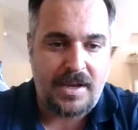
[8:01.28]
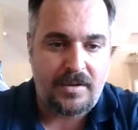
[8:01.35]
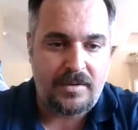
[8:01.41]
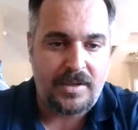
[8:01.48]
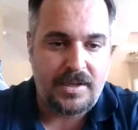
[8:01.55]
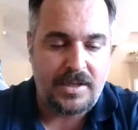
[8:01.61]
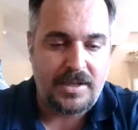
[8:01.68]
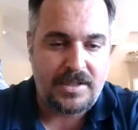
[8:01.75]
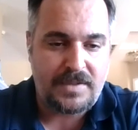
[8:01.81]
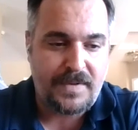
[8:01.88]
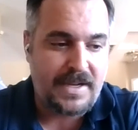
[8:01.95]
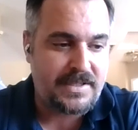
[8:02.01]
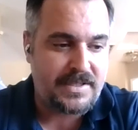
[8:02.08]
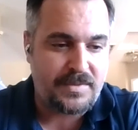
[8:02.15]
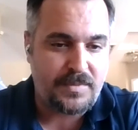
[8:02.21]
out as
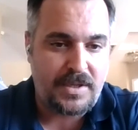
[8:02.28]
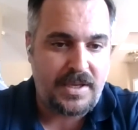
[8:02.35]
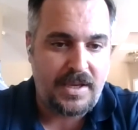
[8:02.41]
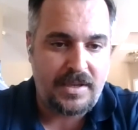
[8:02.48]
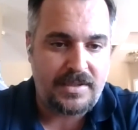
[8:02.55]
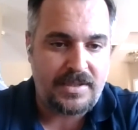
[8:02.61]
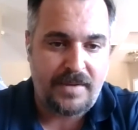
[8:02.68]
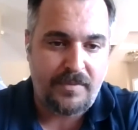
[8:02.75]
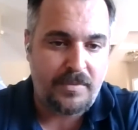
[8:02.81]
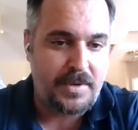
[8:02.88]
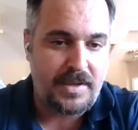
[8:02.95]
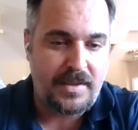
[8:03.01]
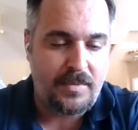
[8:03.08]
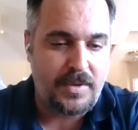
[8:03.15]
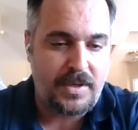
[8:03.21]
fast as we can to
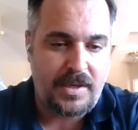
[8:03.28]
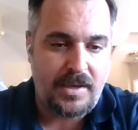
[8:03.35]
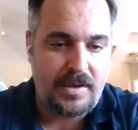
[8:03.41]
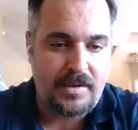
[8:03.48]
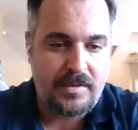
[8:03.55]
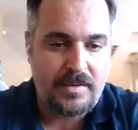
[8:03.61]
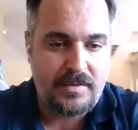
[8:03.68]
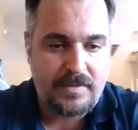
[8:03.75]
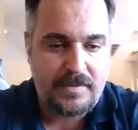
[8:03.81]
everybody that we can.